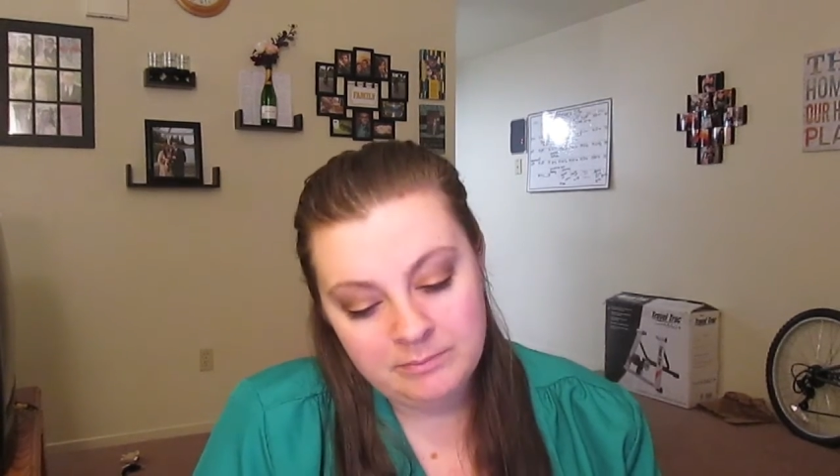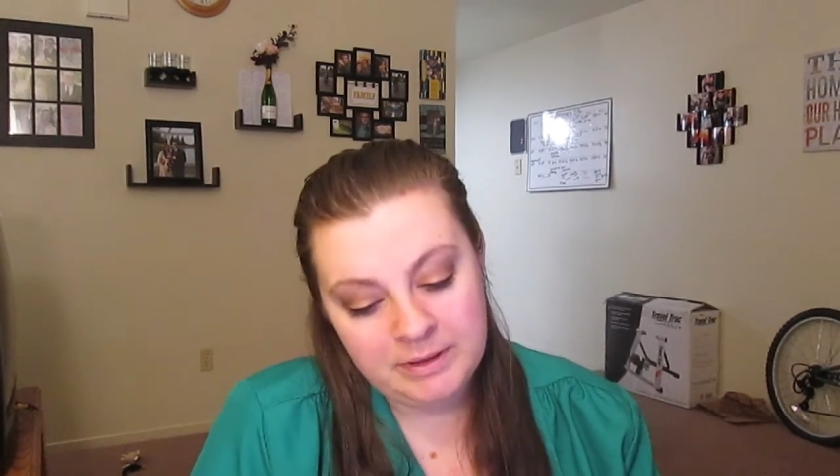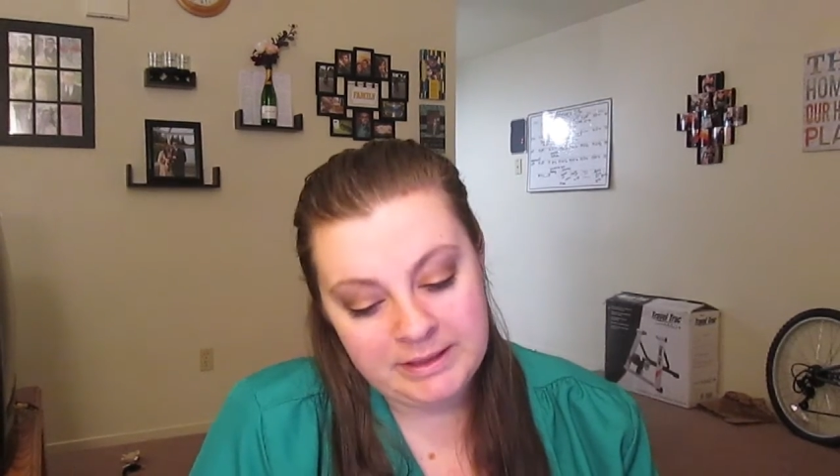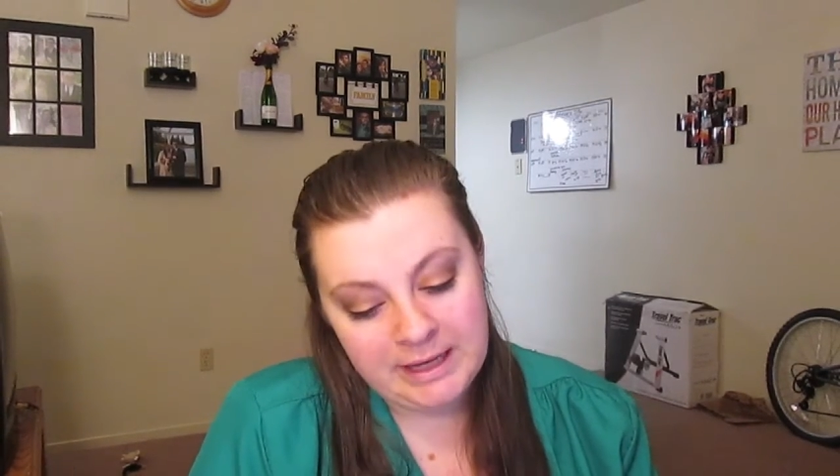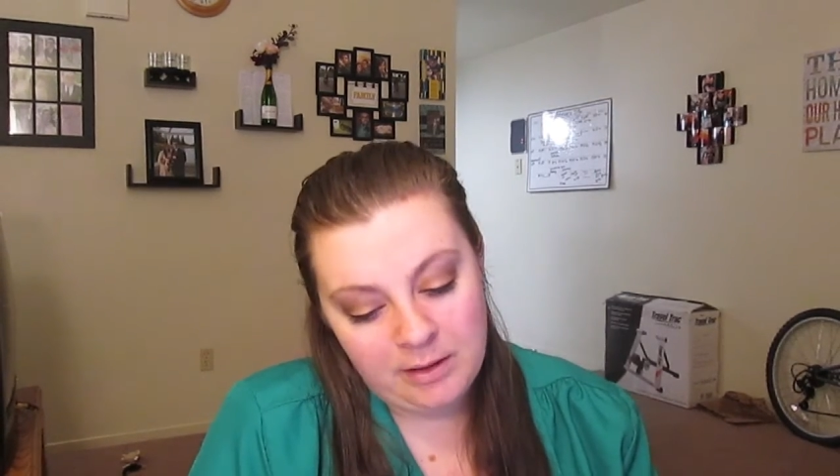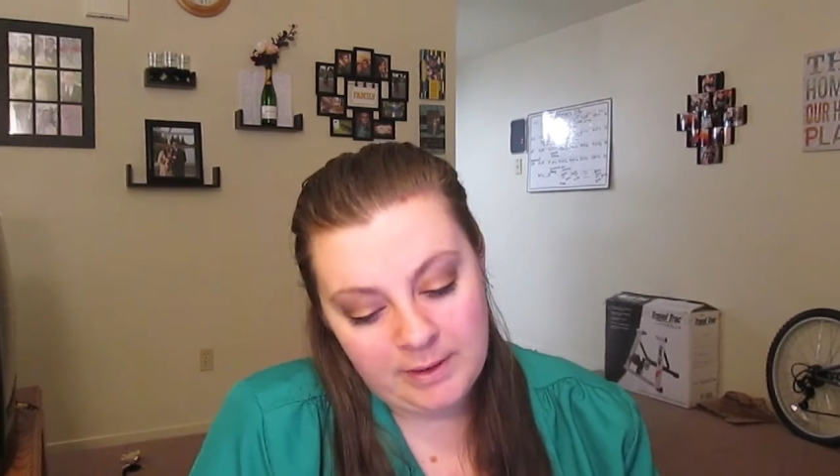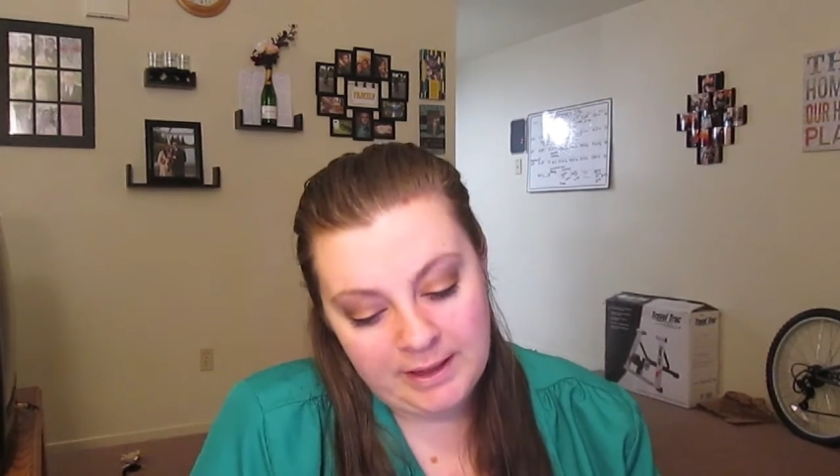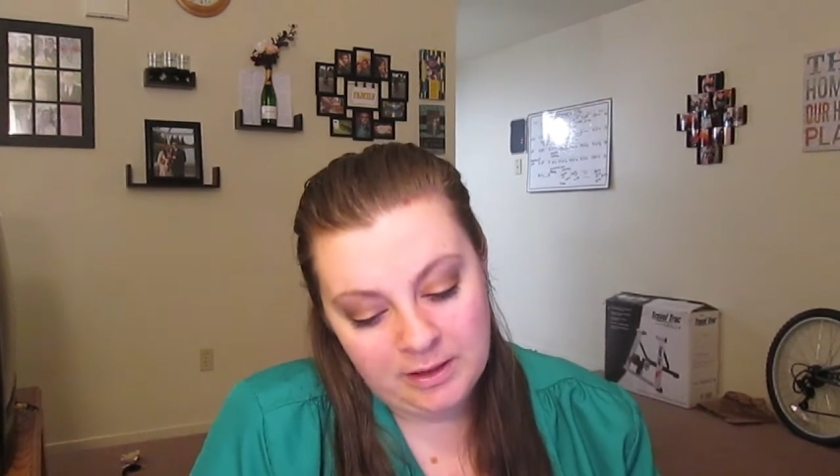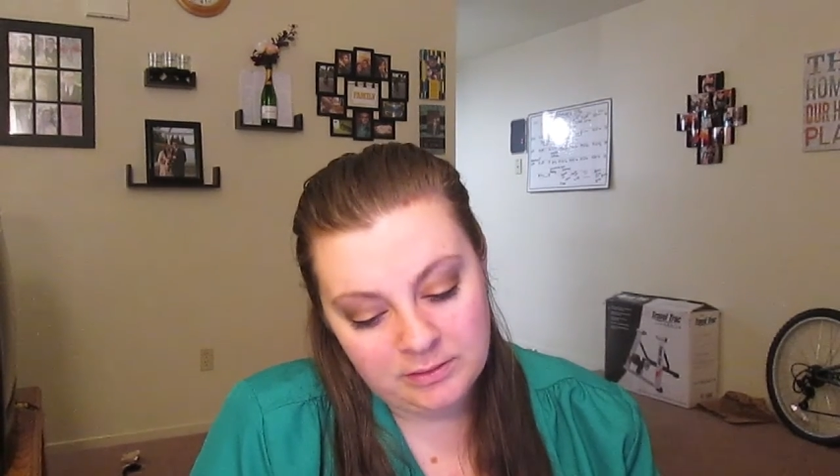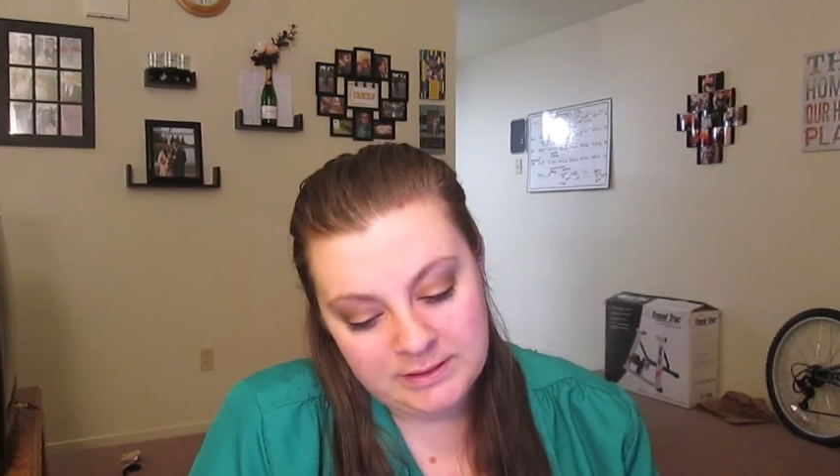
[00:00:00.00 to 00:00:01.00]
but now my
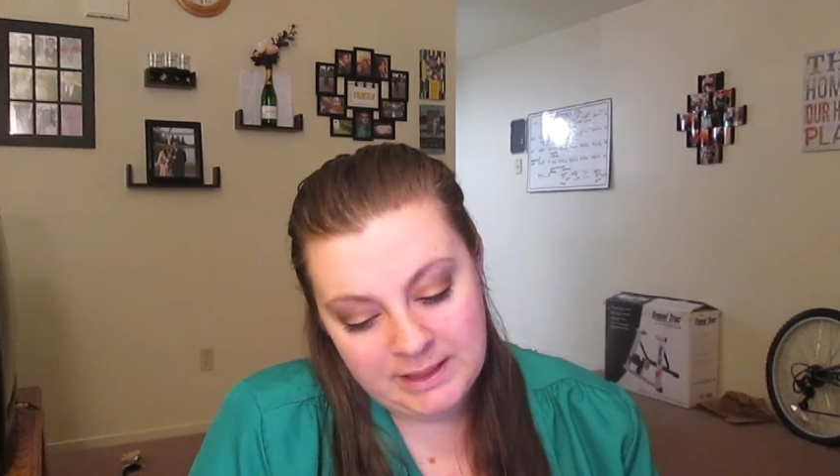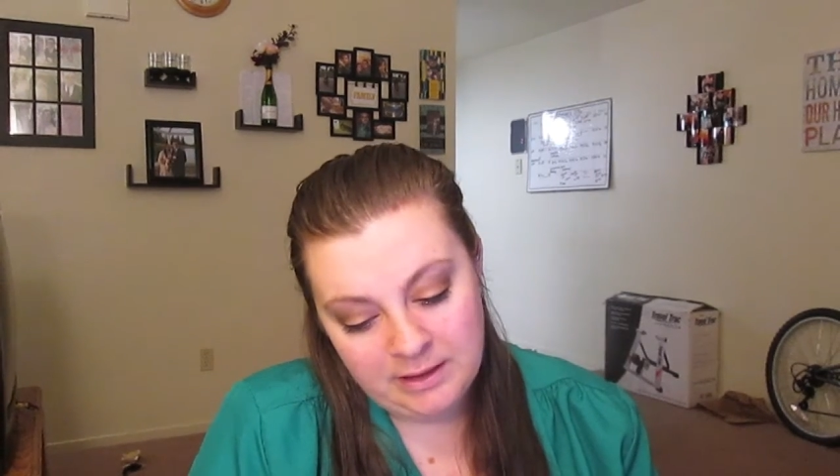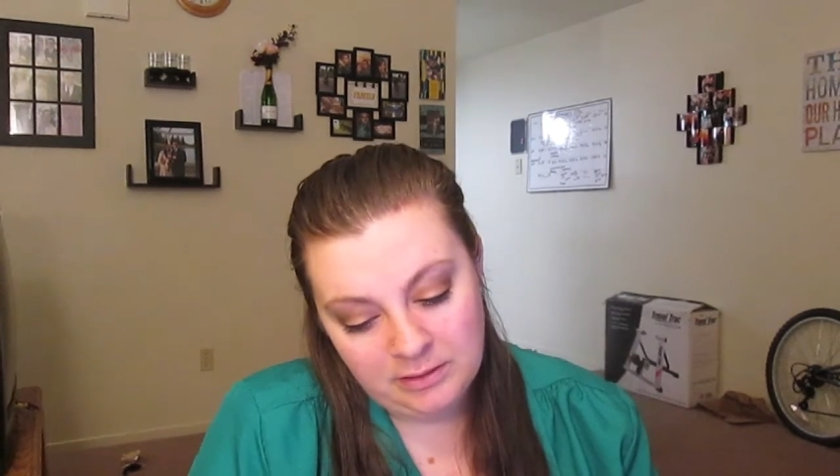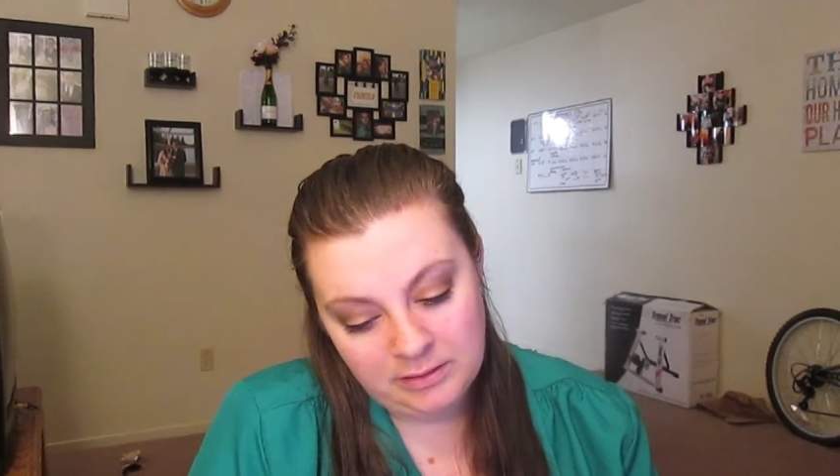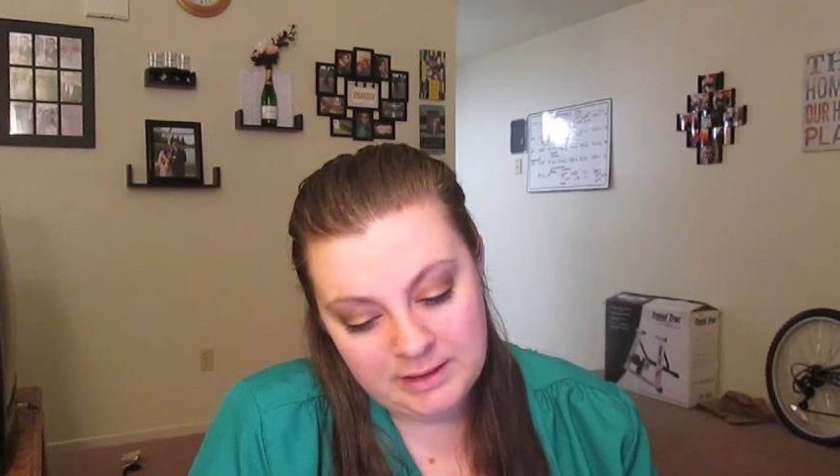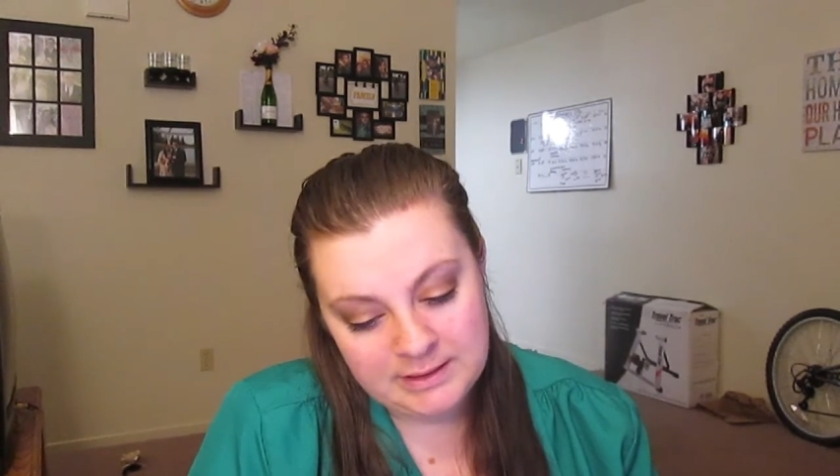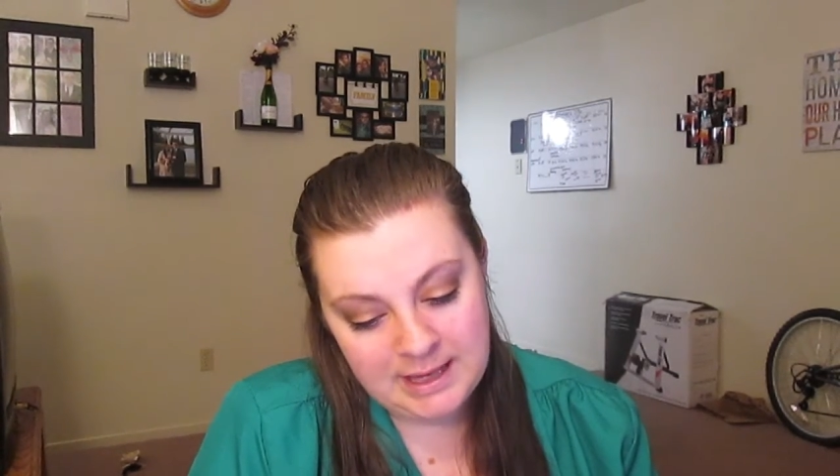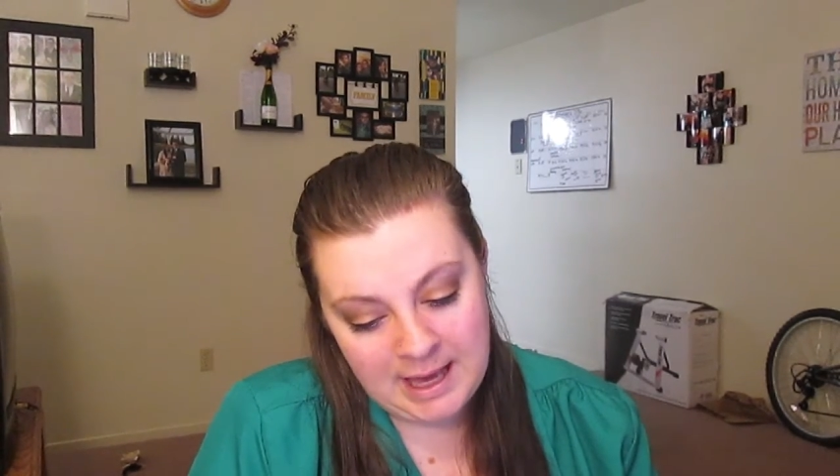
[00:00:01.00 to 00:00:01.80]
LDL is